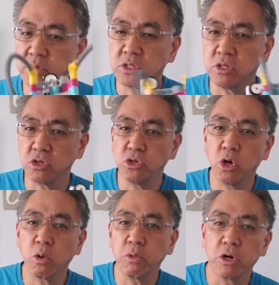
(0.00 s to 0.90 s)
so there's
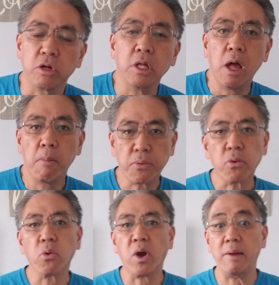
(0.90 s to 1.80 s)
no real
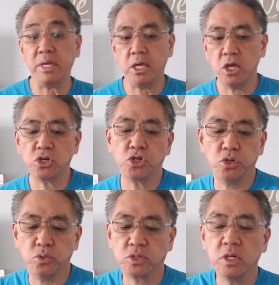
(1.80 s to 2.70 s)
programming
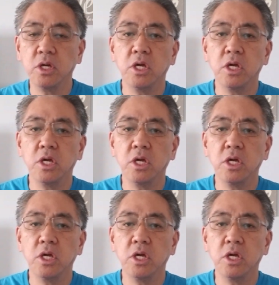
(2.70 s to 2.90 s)
issues.